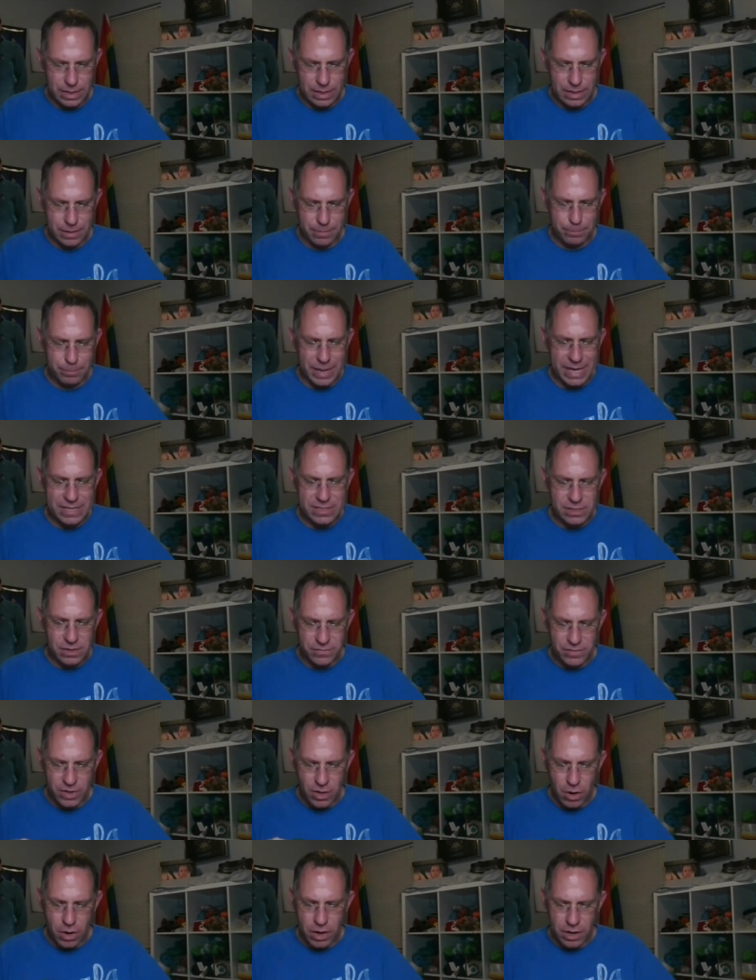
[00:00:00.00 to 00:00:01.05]
base of
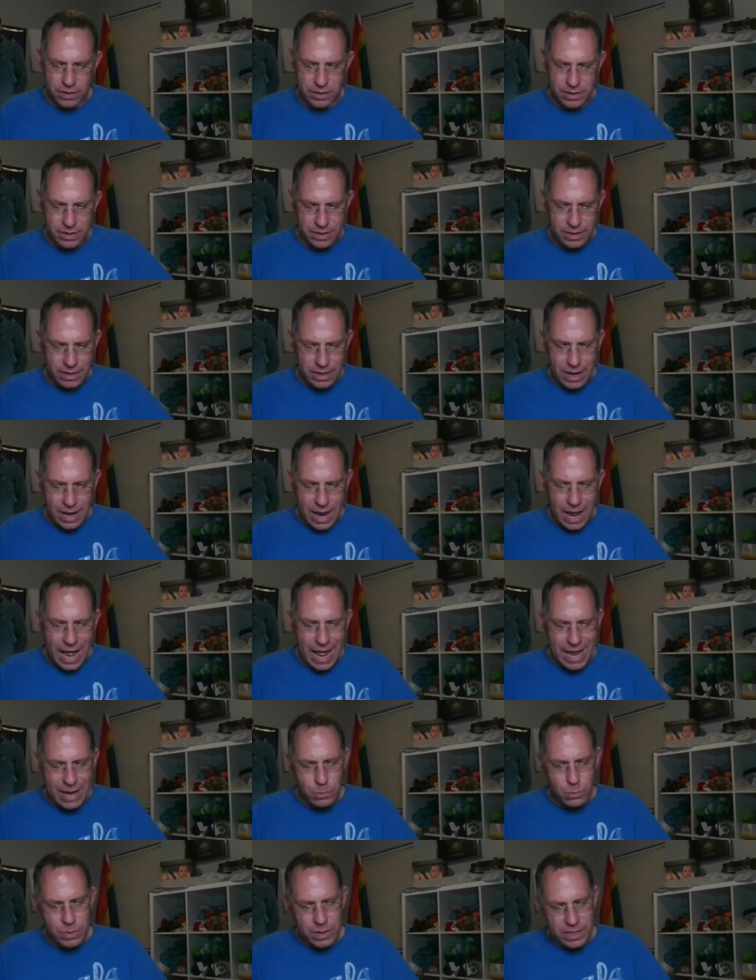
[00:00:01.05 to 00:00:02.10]
yarn,
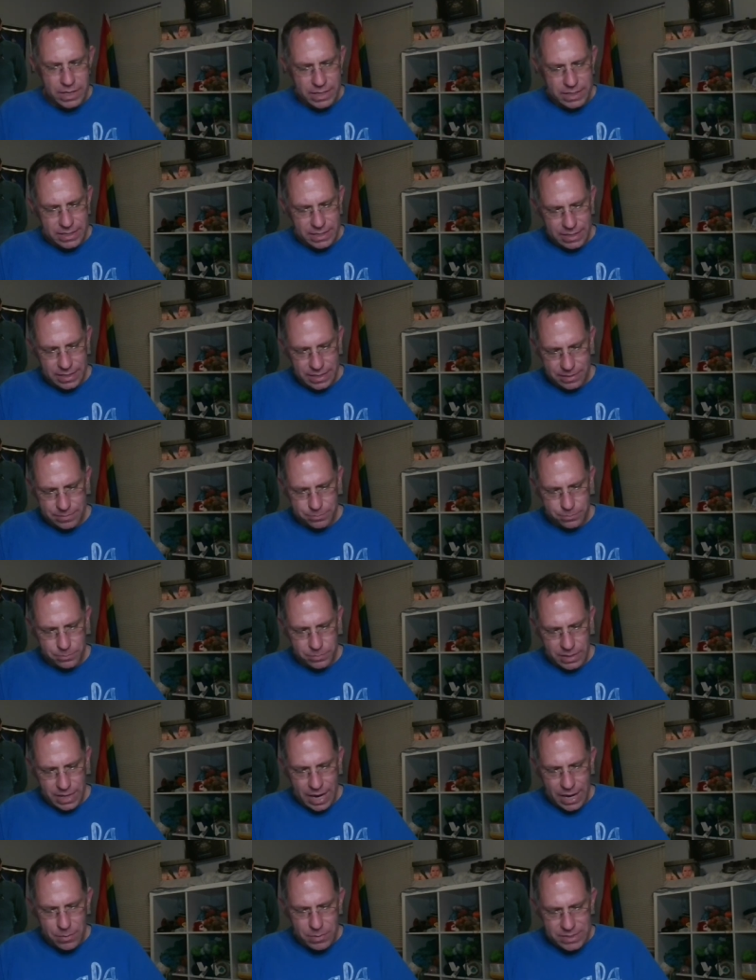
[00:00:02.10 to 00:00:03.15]
I
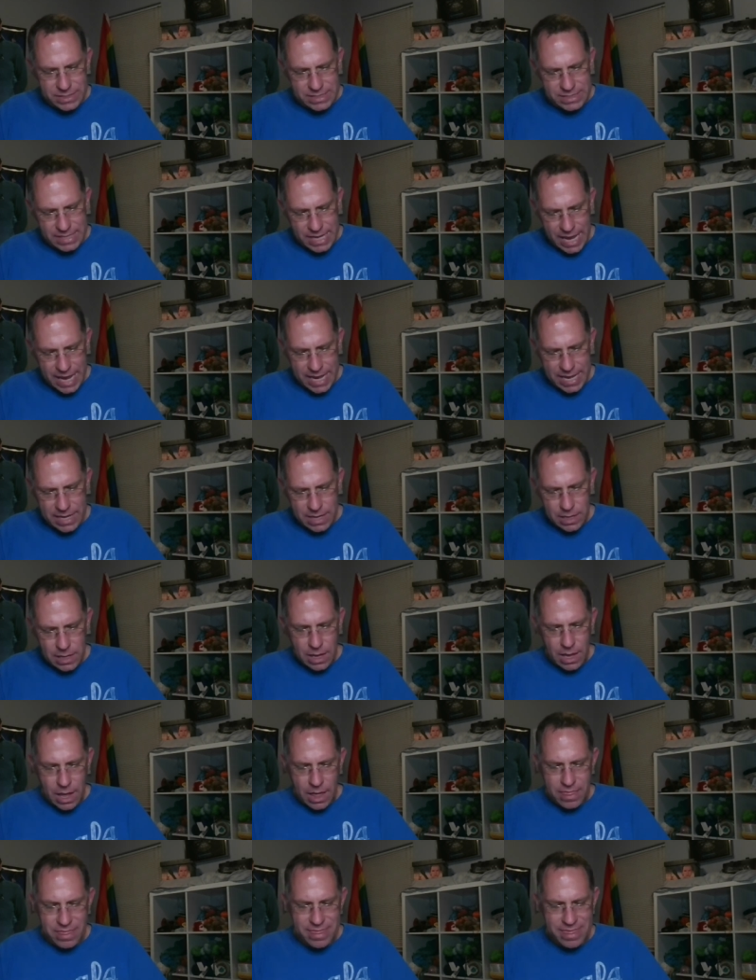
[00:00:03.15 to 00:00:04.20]
would say
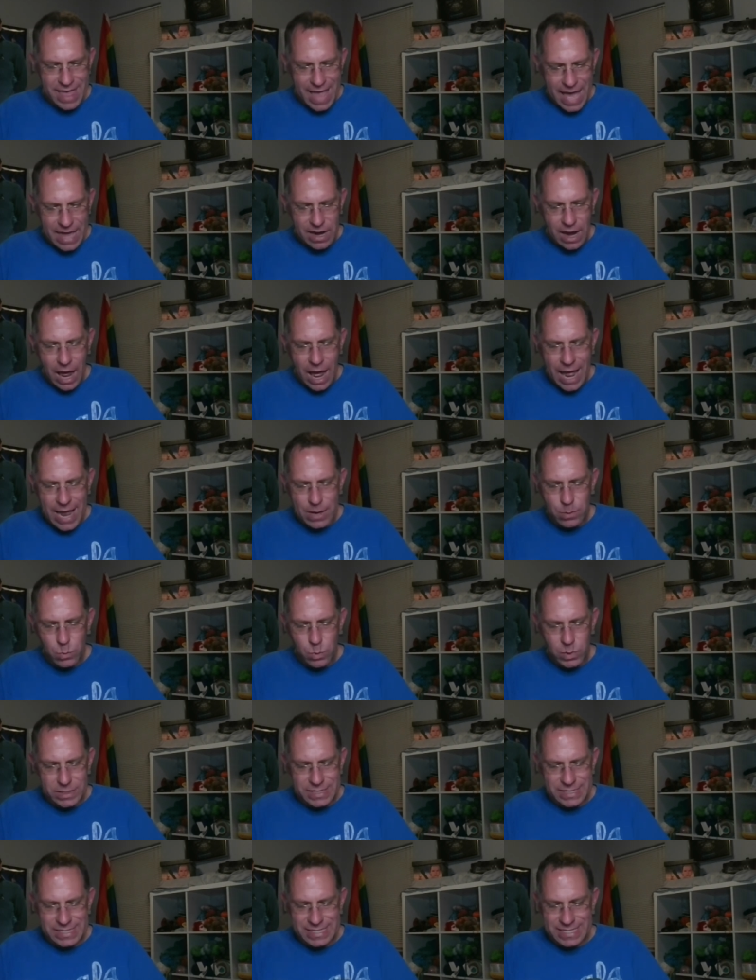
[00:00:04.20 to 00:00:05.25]
that I
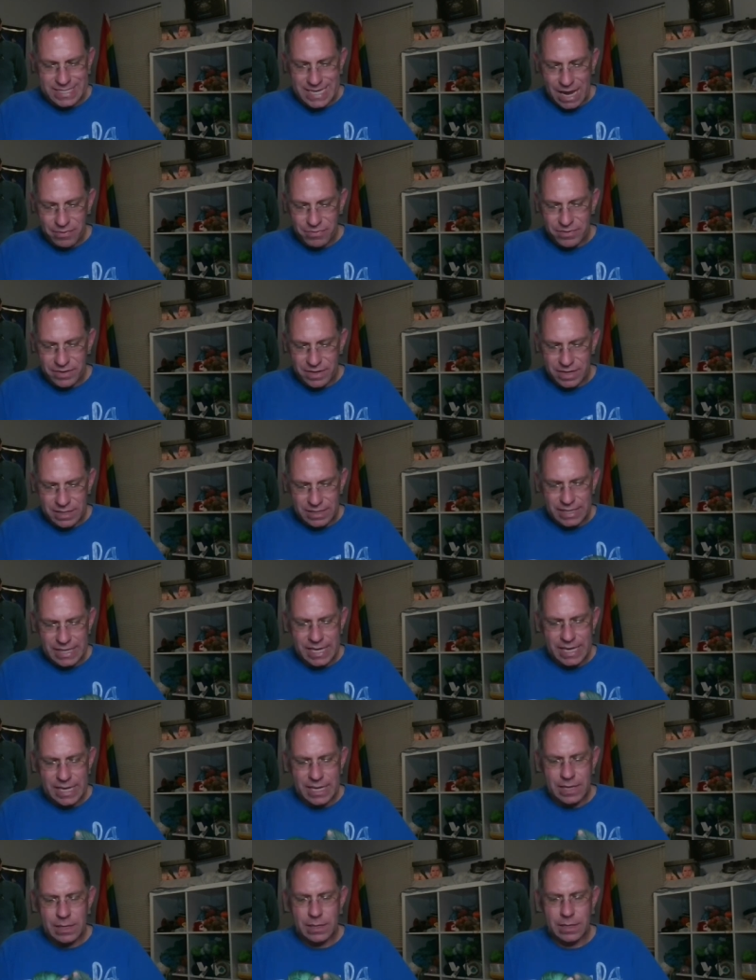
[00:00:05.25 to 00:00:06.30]
would
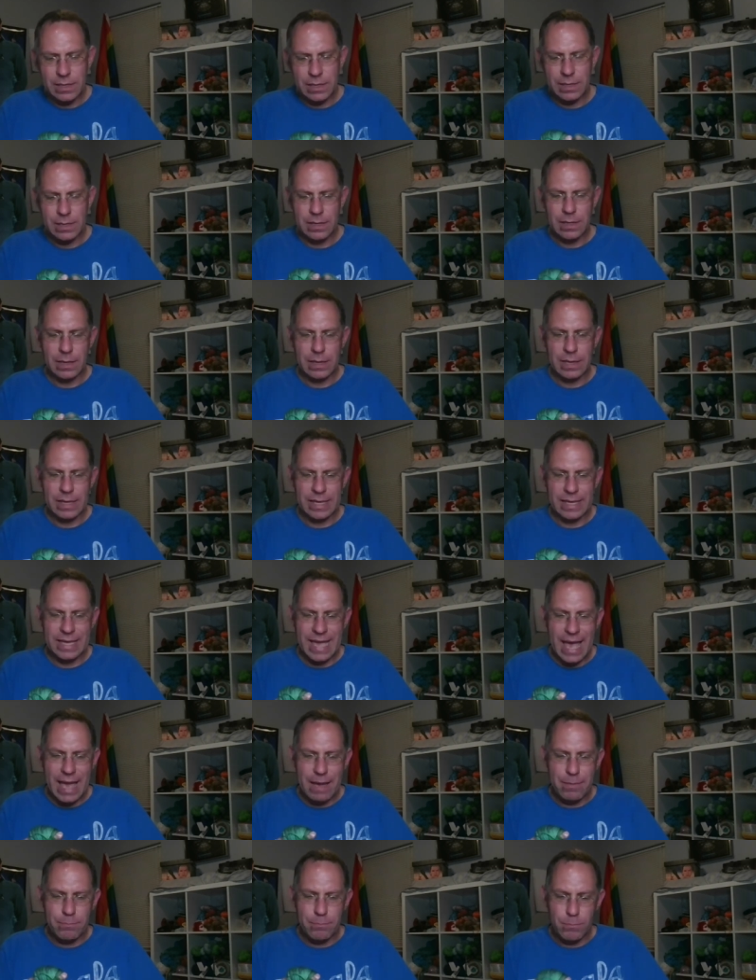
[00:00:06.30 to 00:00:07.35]
definitely
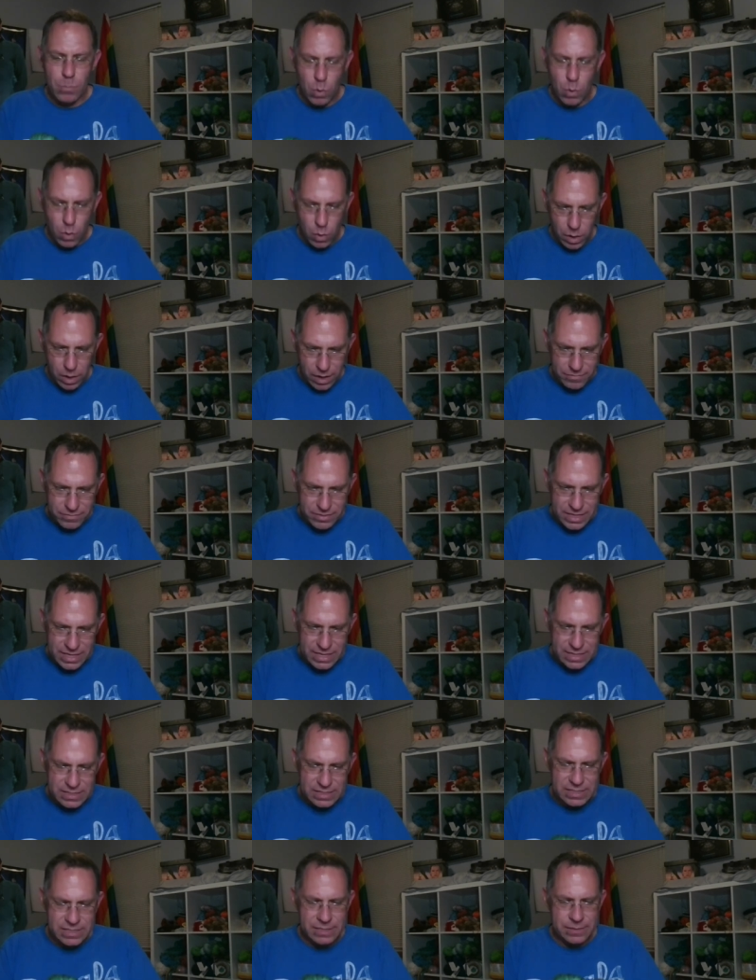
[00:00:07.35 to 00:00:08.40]
get more of
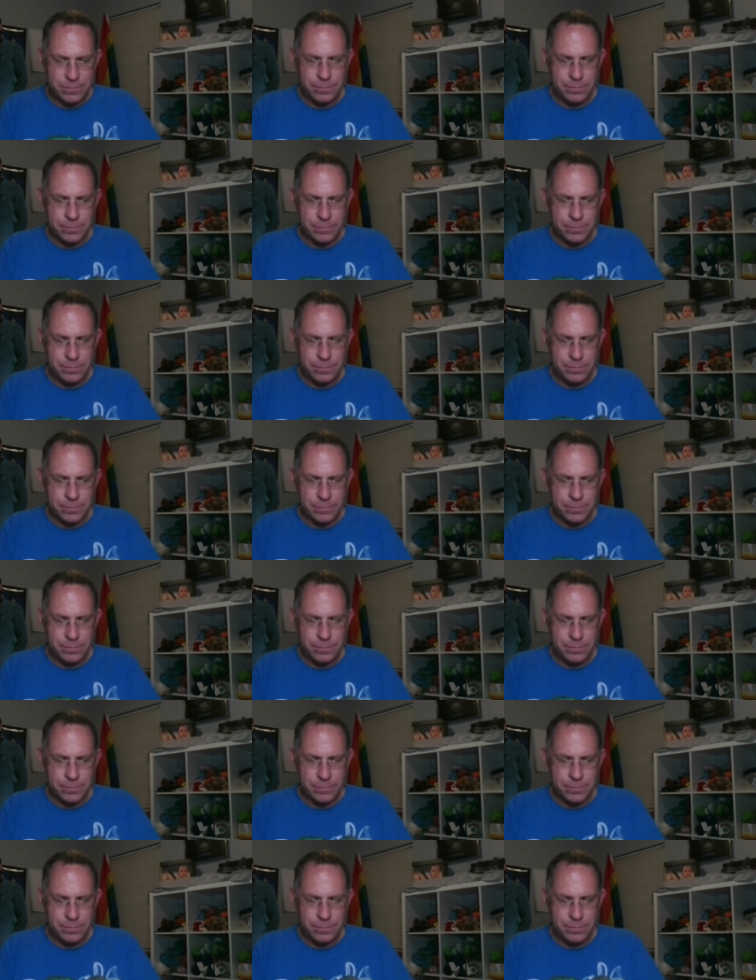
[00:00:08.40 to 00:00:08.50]
this.